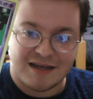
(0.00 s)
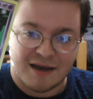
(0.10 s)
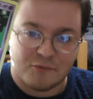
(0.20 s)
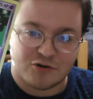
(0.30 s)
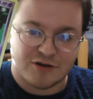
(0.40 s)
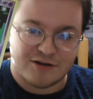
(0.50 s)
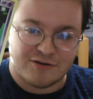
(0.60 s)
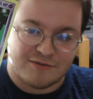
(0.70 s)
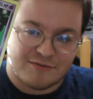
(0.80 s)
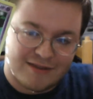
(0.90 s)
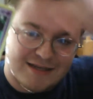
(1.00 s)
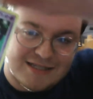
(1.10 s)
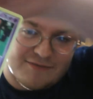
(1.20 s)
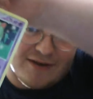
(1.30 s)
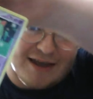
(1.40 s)
I'm going to try to do these
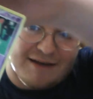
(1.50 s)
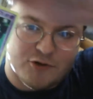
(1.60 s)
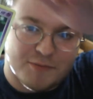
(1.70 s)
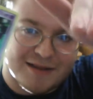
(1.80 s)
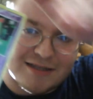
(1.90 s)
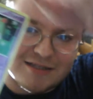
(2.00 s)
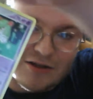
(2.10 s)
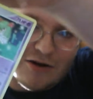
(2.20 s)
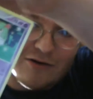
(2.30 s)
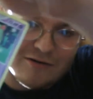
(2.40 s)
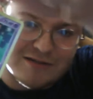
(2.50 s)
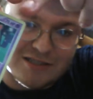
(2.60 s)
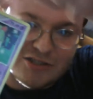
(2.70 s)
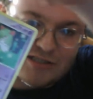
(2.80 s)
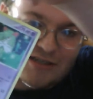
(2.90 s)
if I have duplicates of the cards,
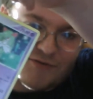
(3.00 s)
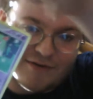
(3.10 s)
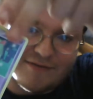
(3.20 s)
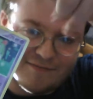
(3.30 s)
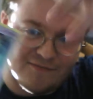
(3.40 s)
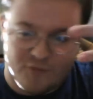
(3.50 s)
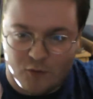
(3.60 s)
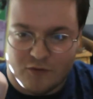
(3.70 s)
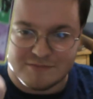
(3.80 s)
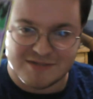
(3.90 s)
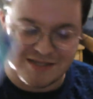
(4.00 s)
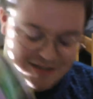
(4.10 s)
just different forms,